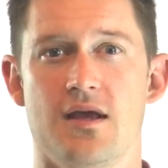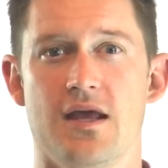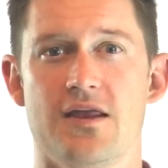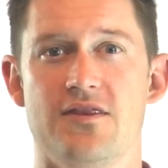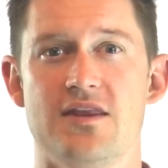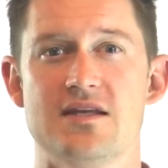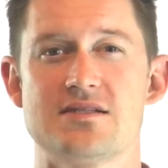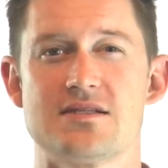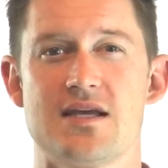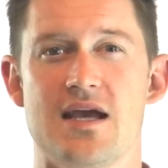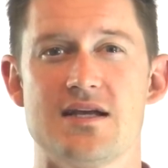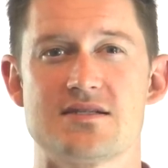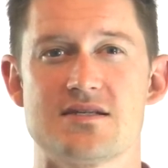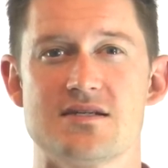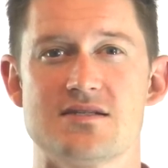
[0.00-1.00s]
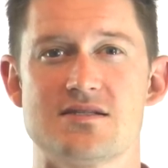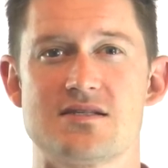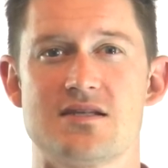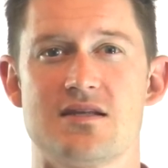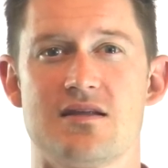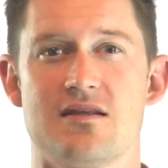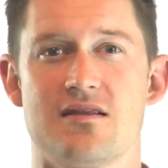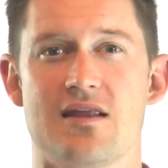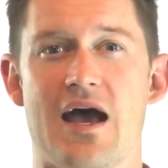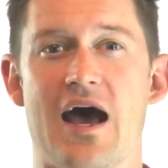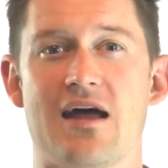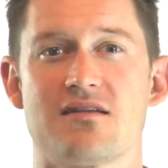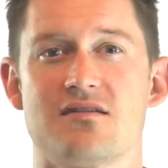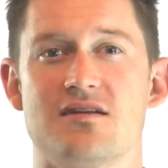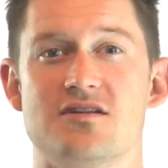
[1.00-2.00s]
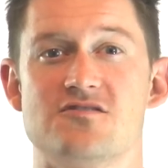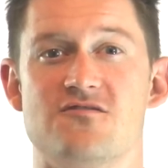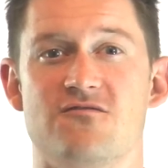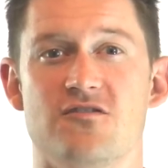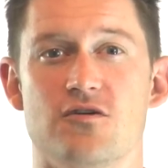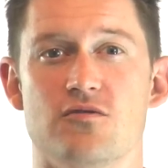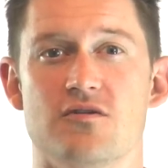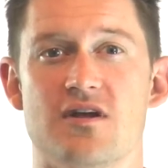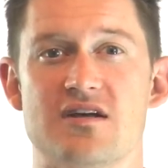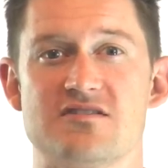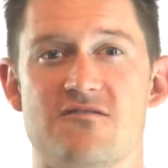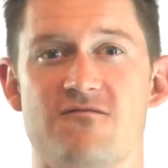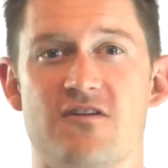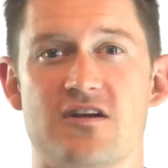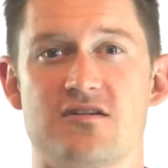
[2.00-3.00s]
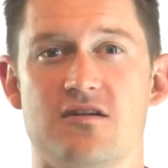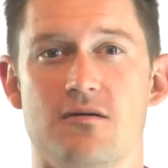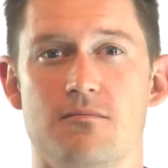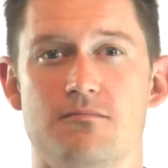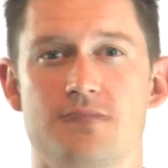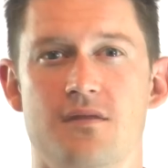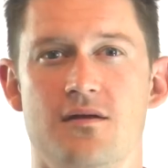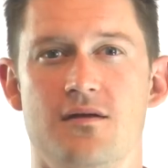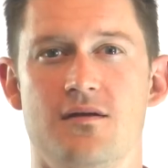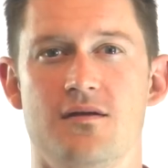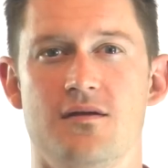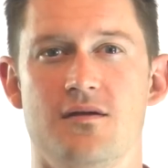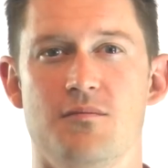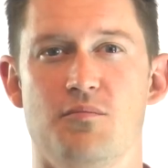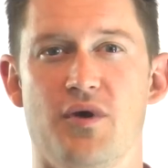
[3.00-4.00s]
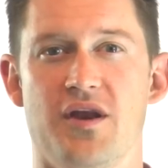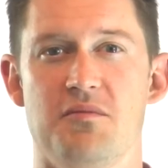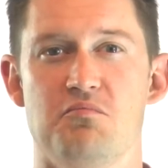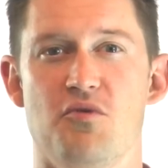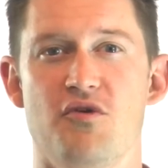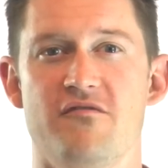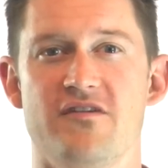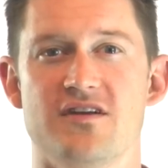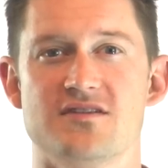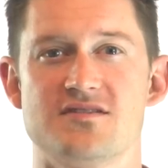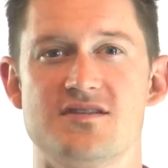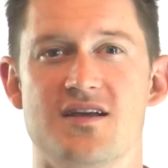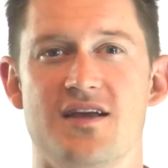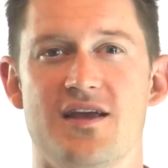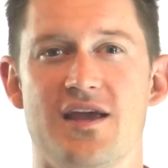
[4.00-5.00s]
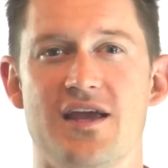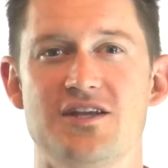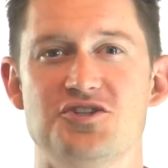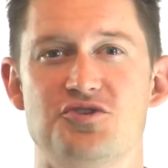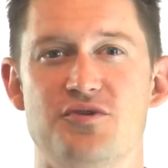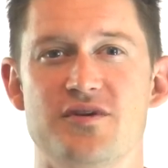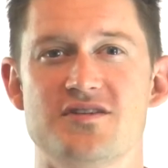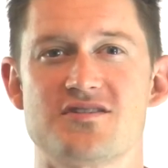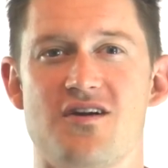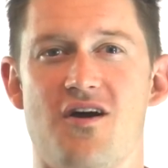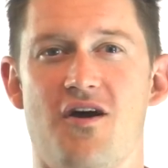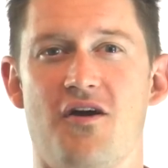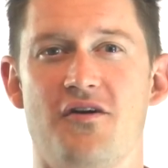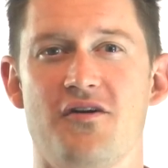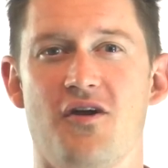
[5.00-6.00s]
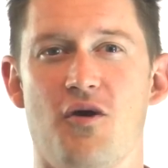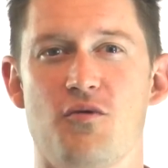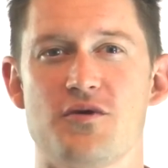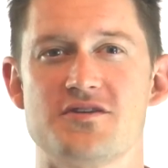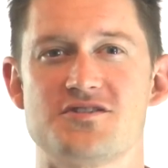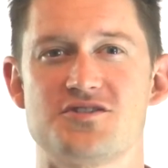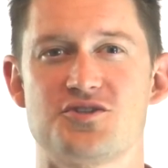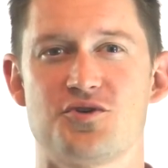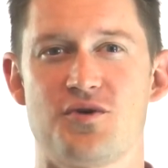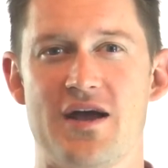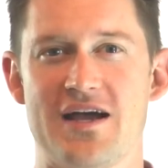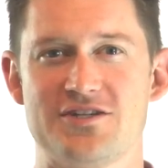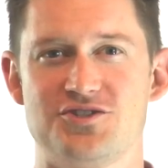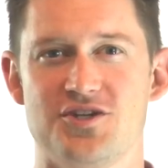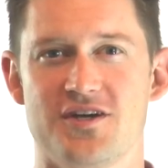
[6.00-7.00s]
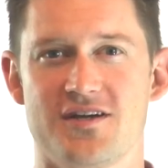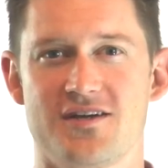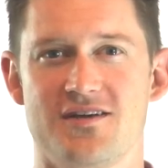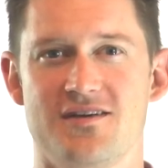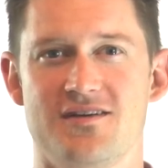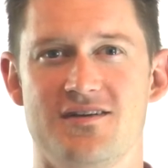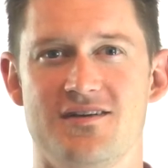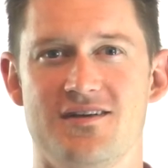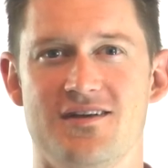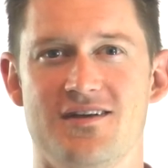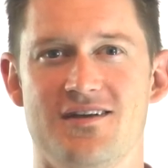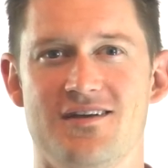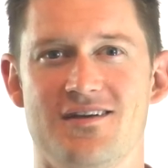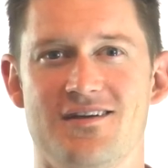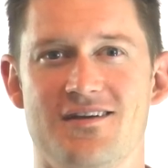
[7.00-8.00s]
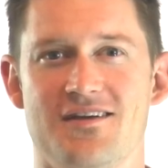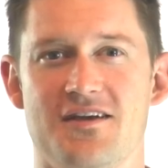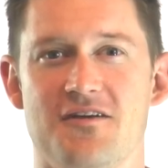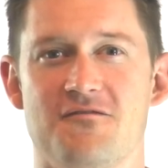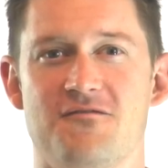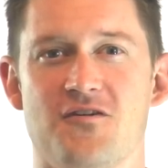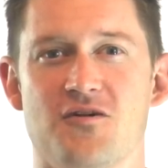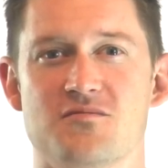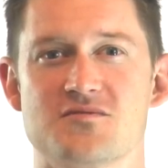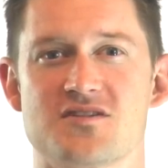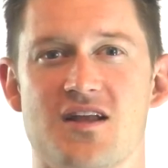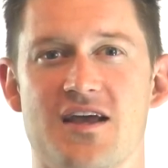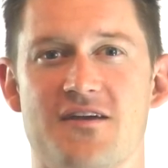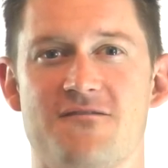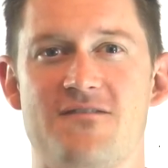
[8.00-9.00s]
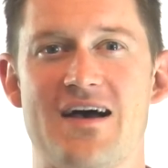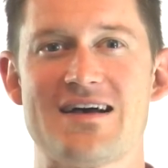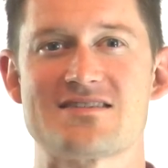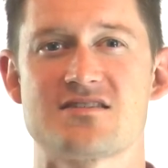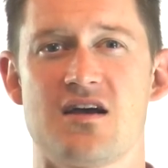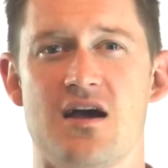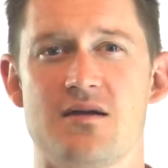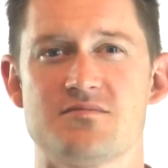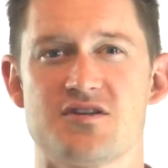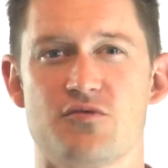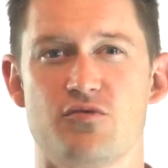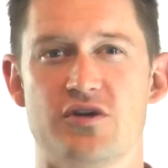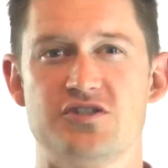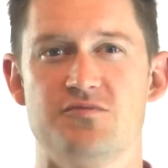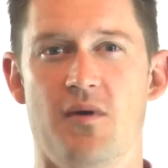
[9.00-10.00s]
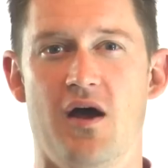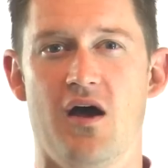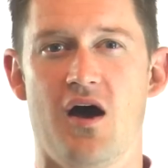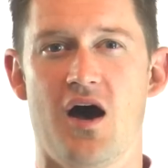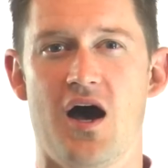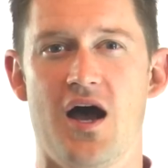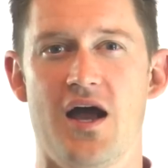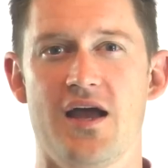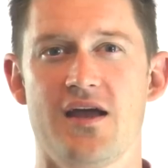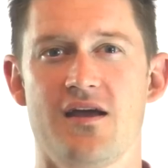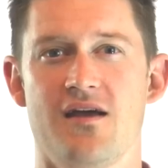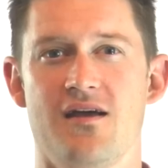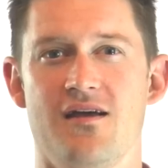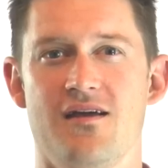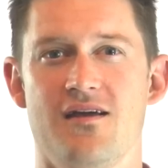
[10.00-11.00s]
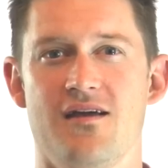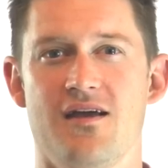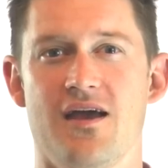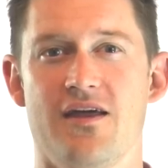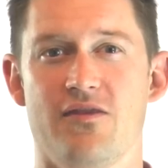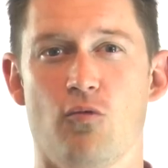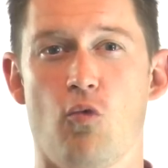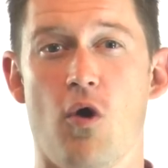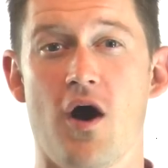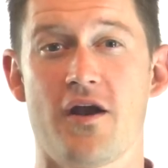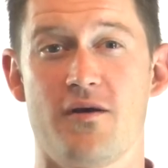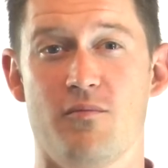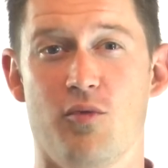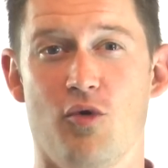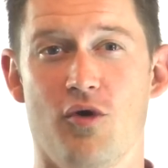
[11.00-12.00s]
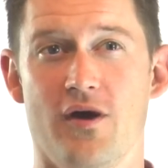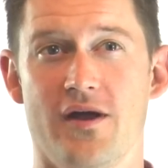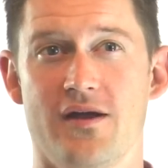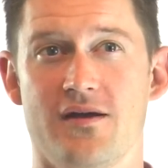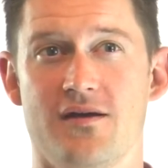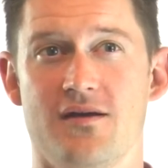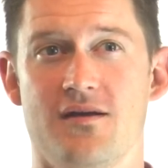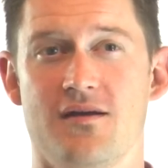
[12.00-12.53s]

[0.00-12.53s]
In these cases, the athlete is viewed as a victim. But in movies, injuries aren't always tragic. In films like Fast Times at Ridgemont High and The Waterboy,